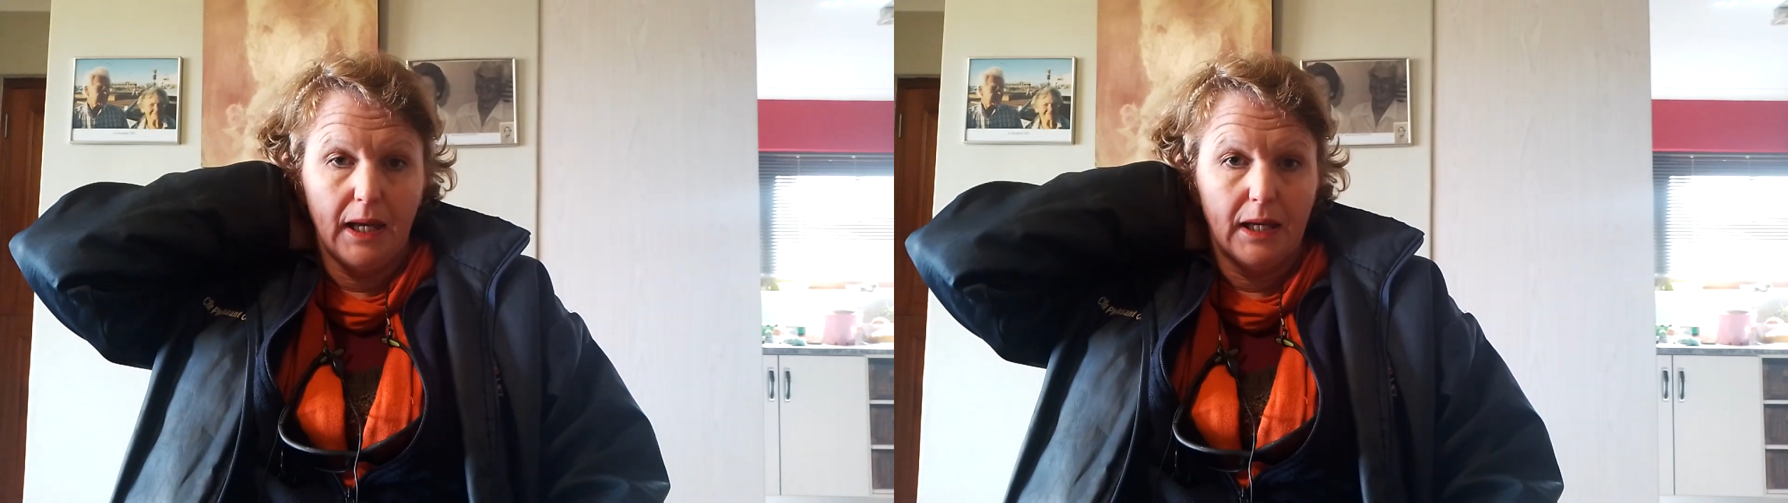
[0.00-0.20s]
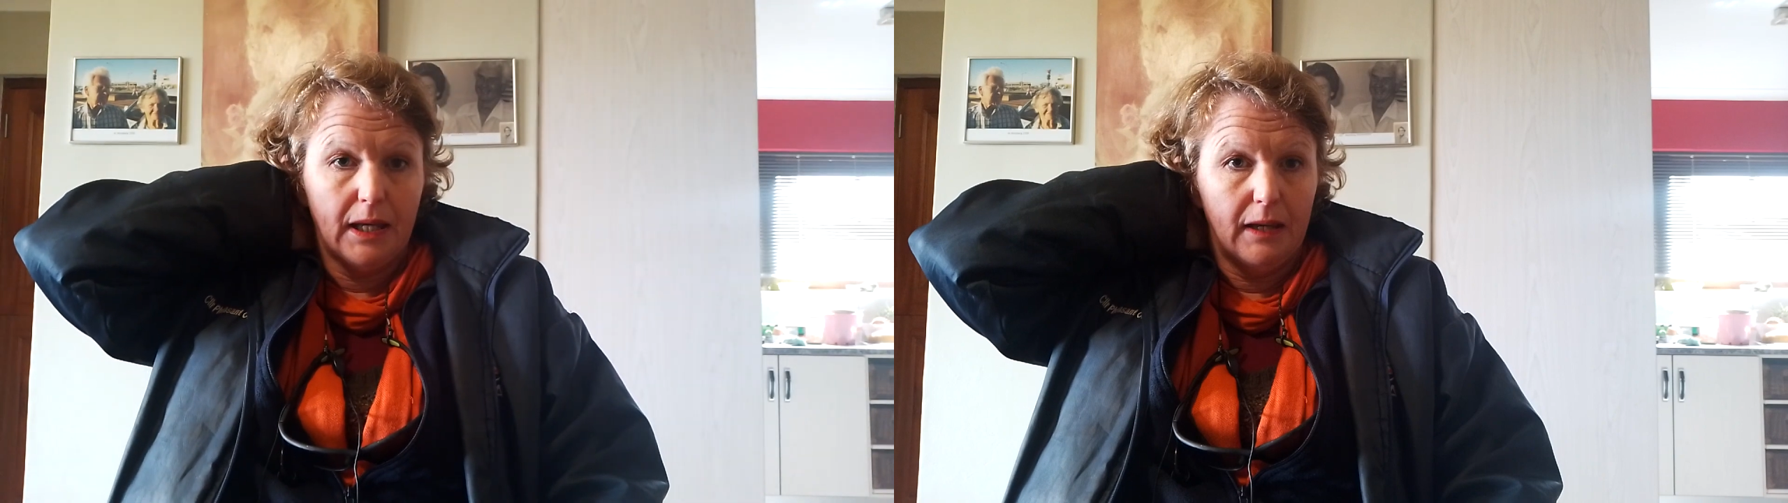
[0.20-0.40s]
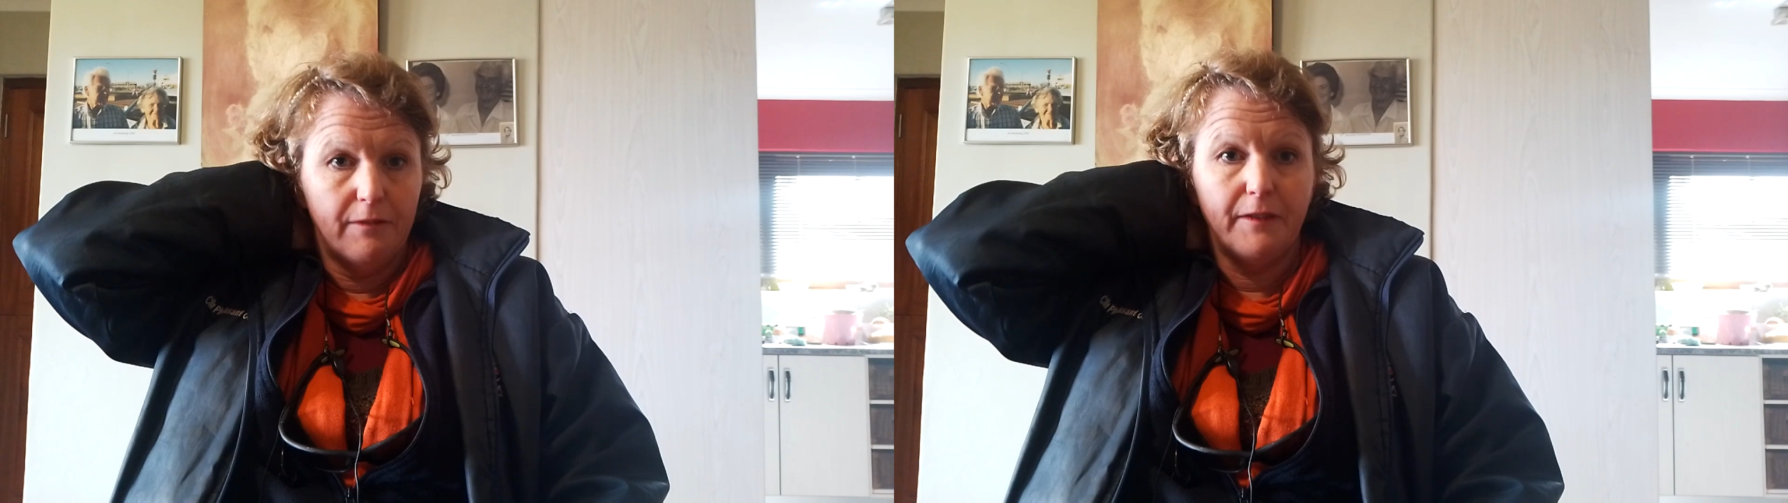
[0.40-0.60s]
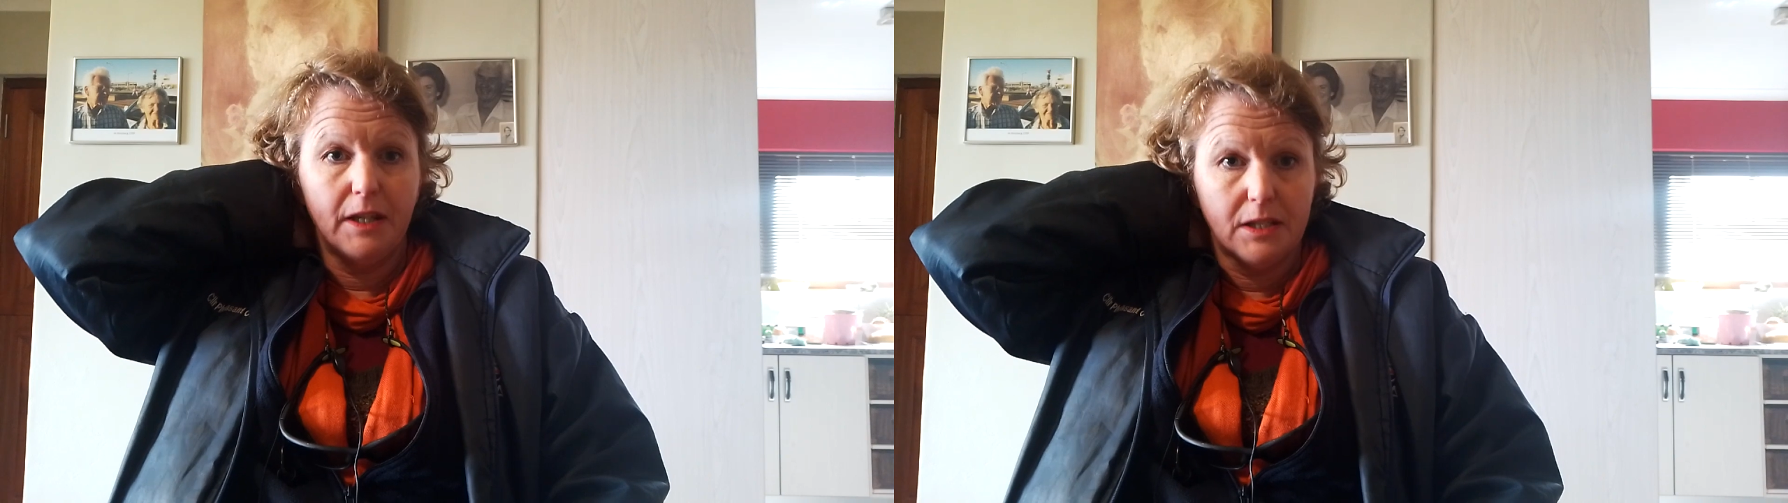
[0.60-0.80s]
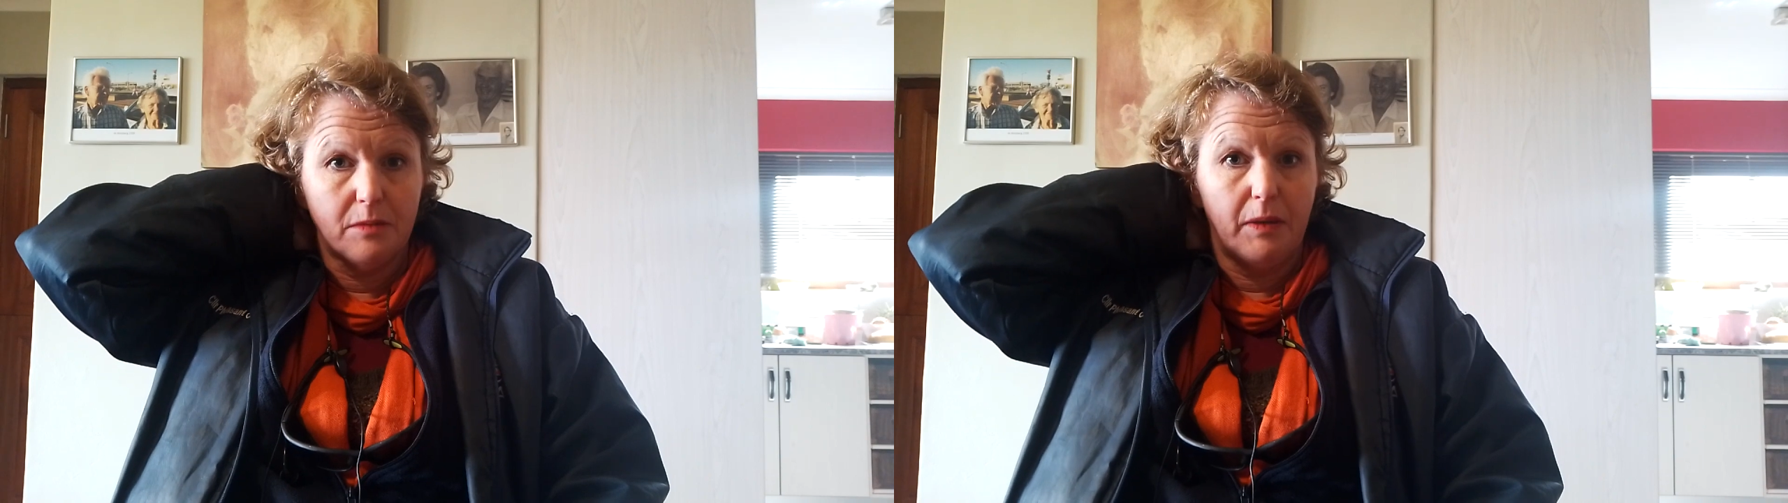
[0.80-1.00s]
He fixed
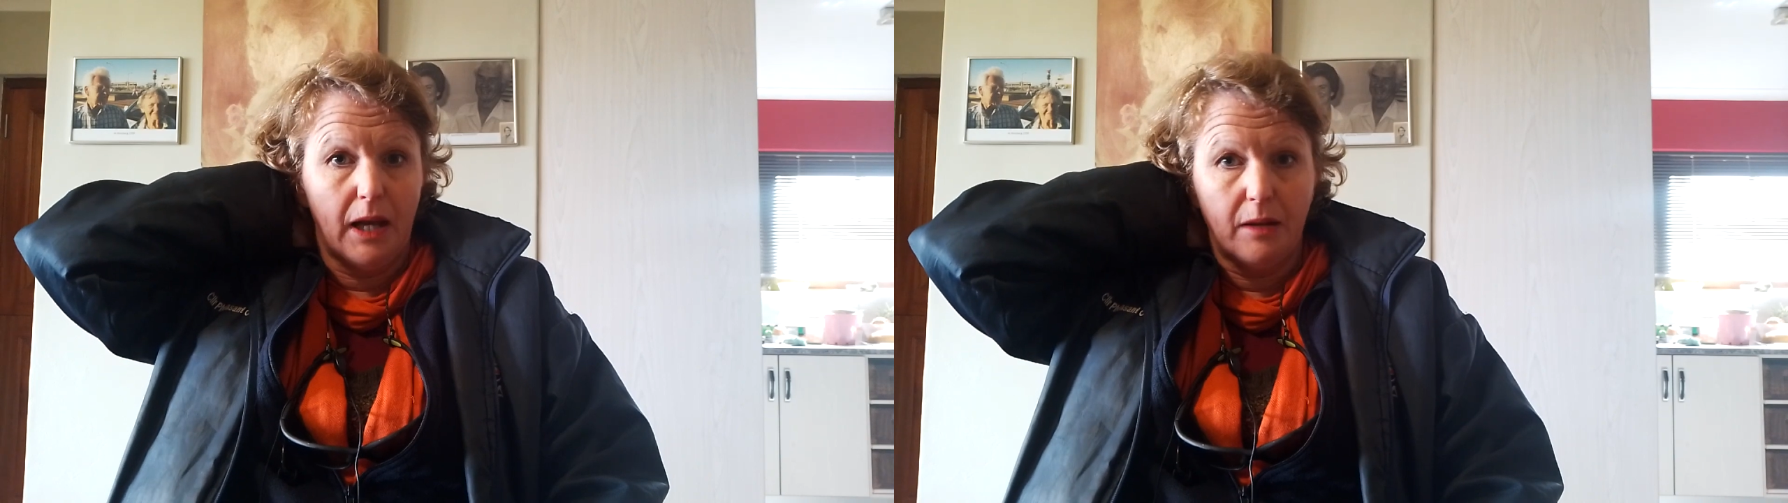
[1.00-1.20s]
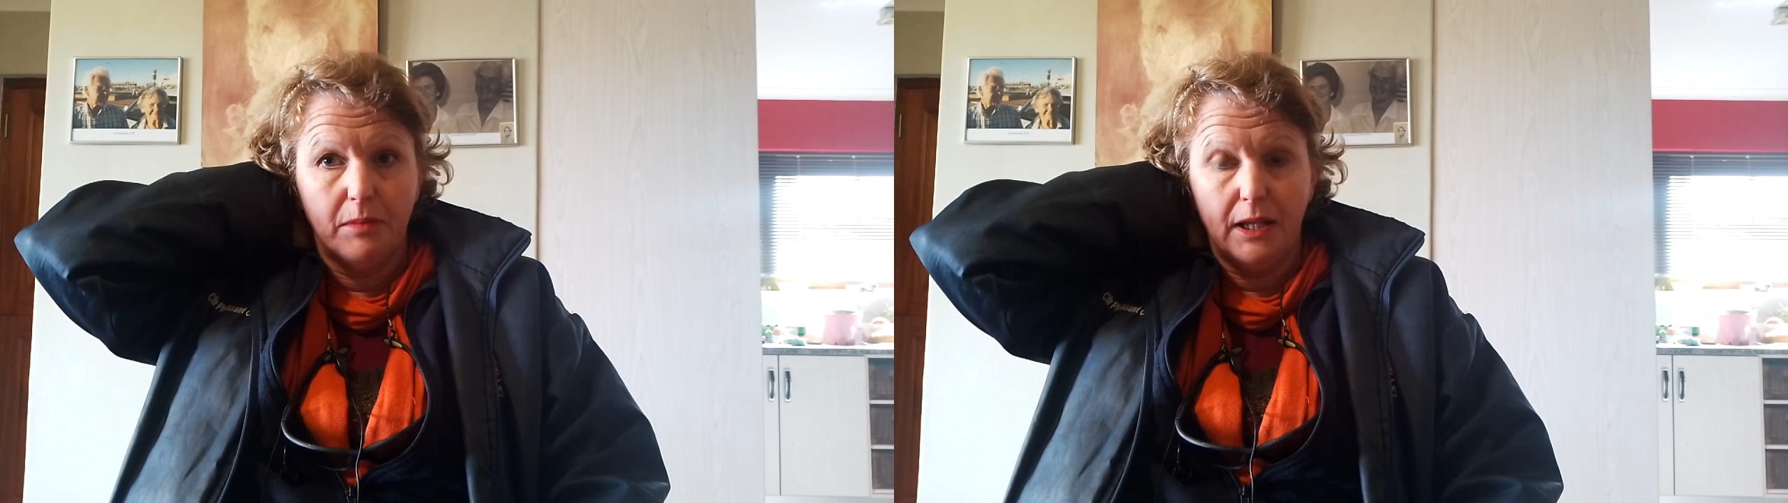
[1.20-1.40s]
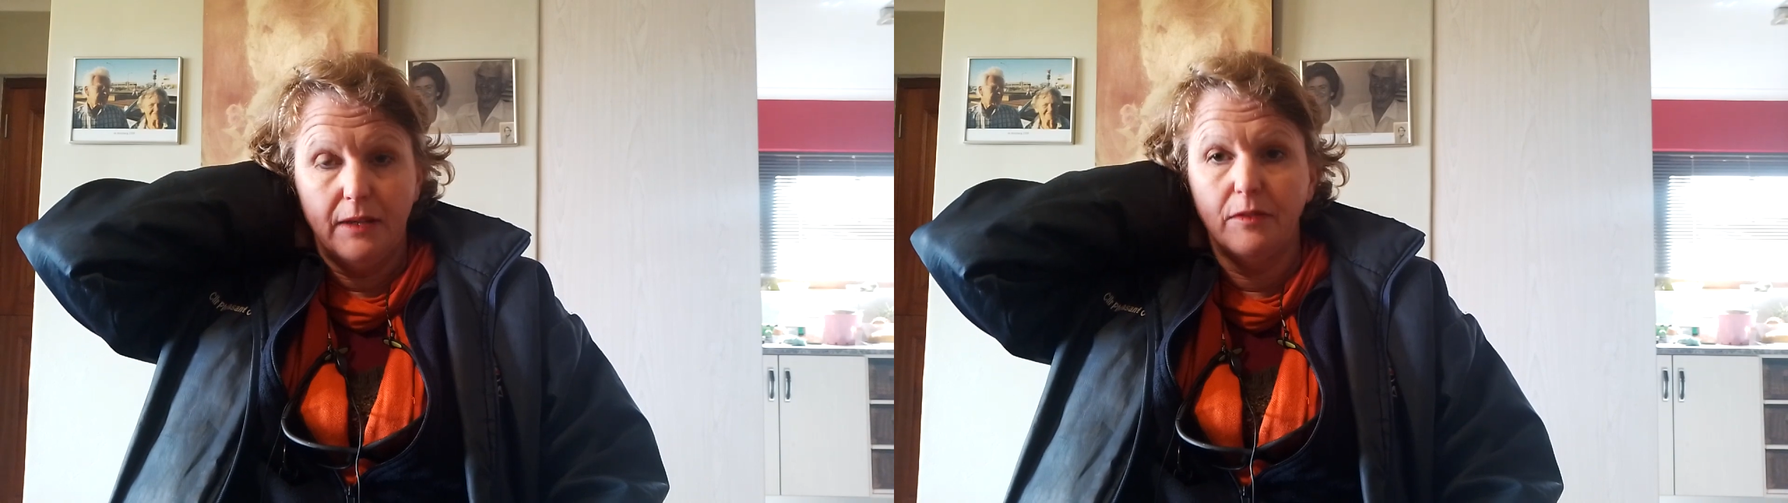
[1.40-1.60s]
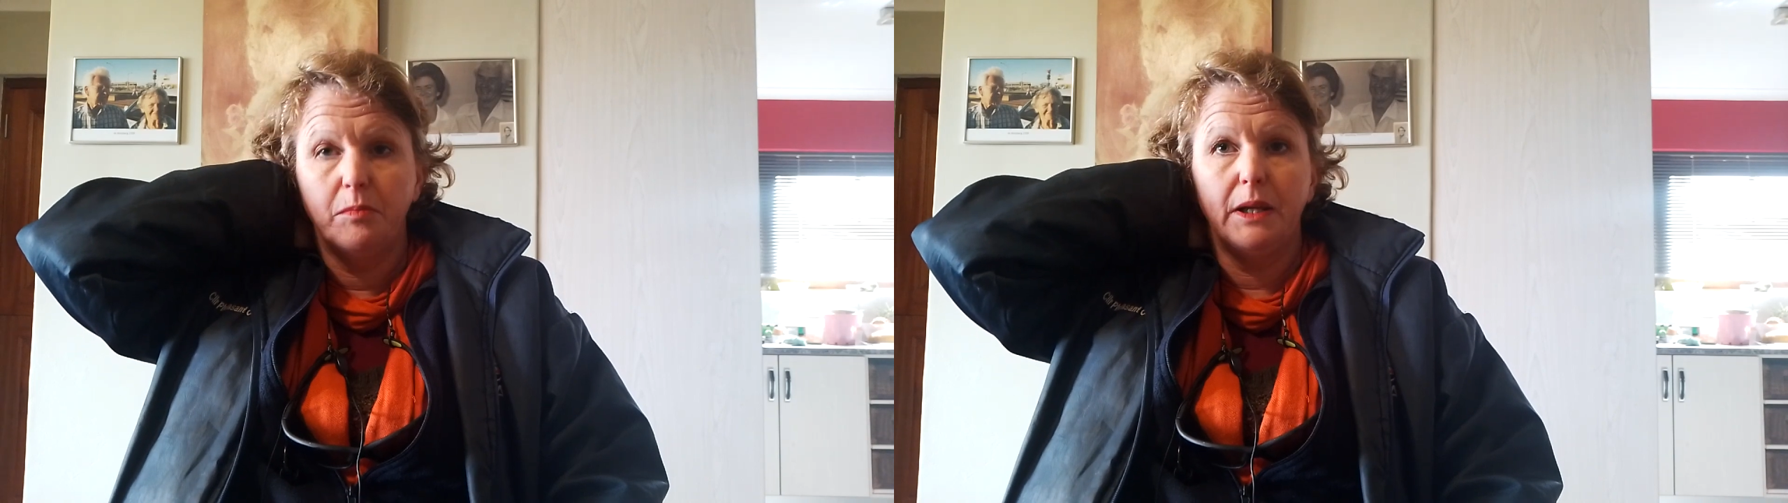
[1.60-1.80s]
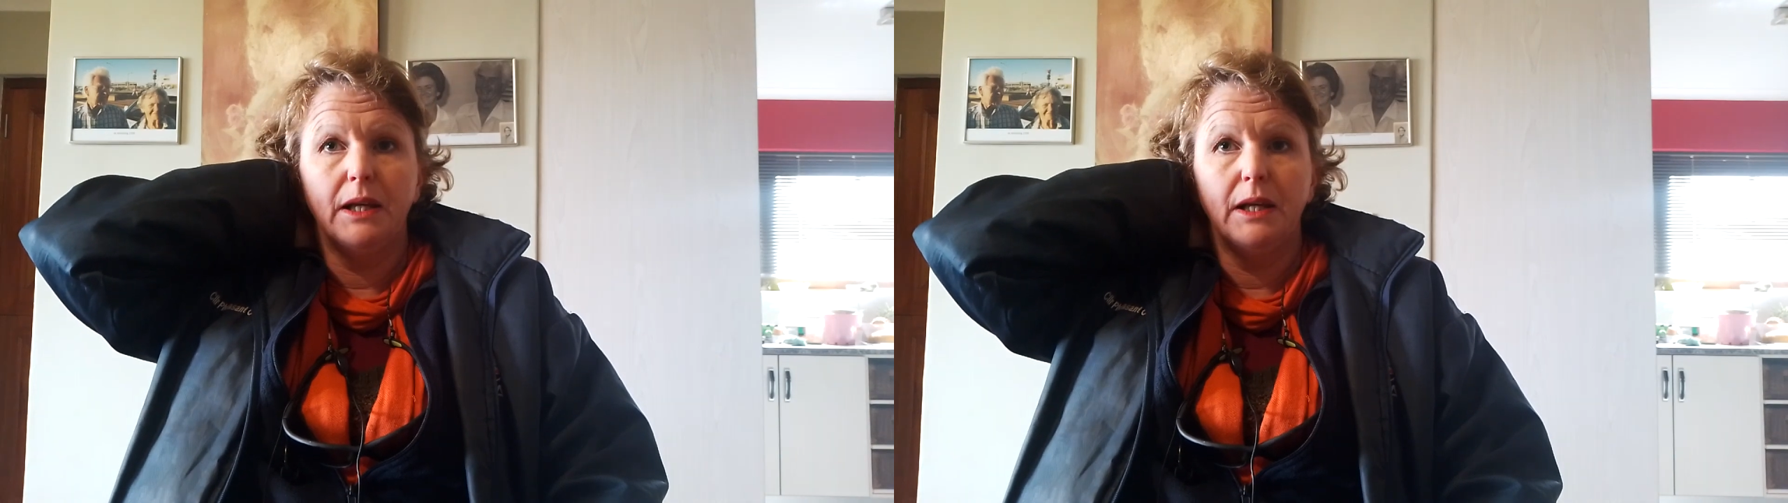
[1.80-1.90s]
me unbelievably.